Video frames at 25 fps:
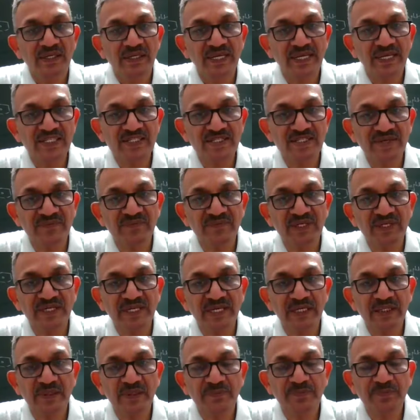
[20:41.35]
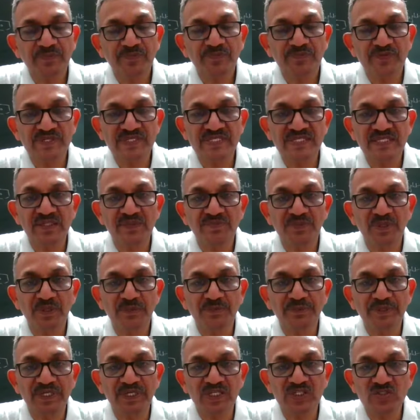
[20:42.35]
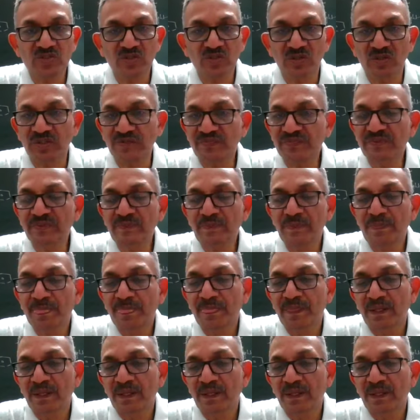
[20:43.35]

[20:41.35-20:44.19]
Next time, we'll take up physical properties of